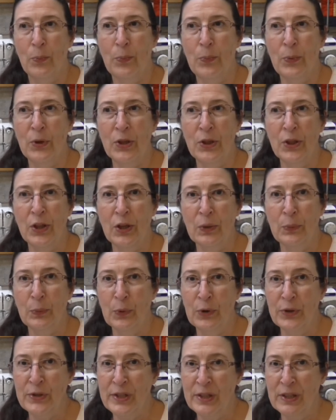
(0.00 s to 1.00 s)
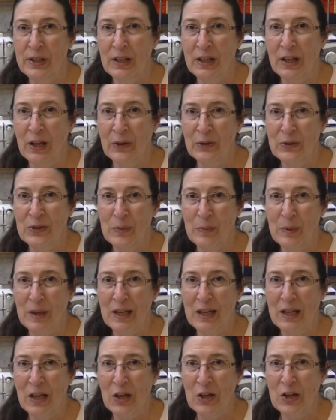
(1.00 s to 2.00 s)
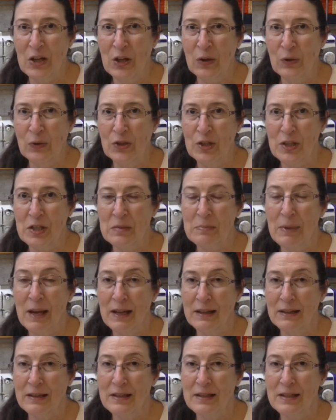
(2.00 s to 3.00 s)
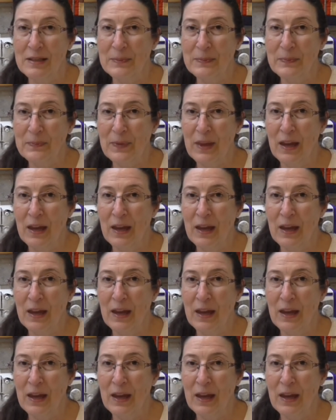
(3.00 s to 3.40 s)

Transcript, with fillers: but that wasn't going to be a huge expense.